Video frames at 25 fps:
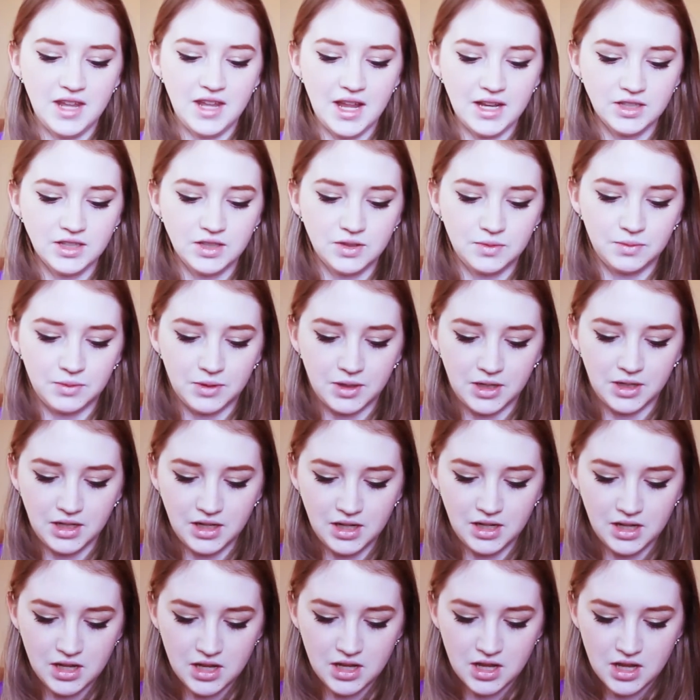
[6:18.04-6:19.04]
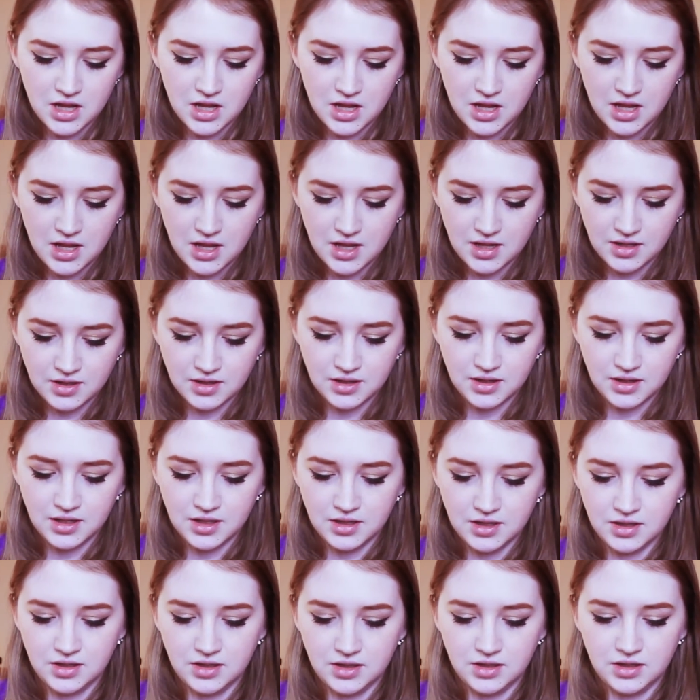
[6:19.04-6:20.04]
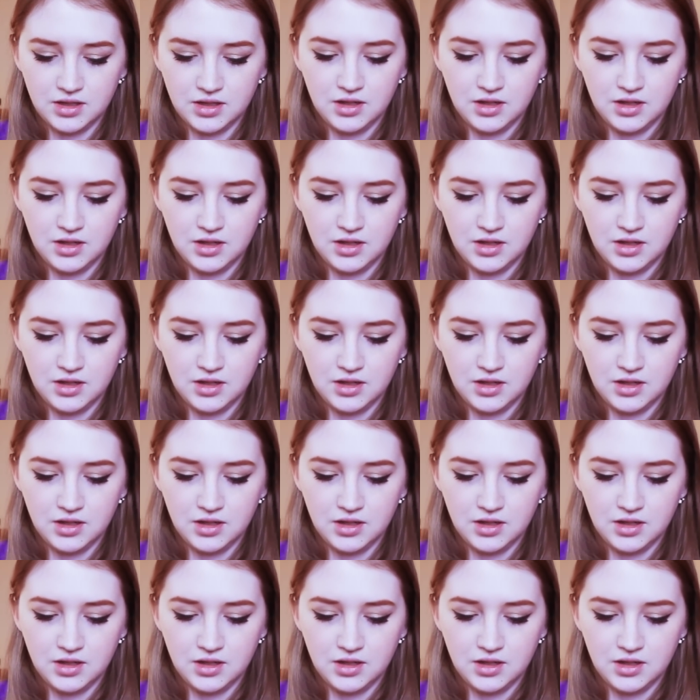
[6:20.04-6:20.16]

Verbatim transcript: next one is this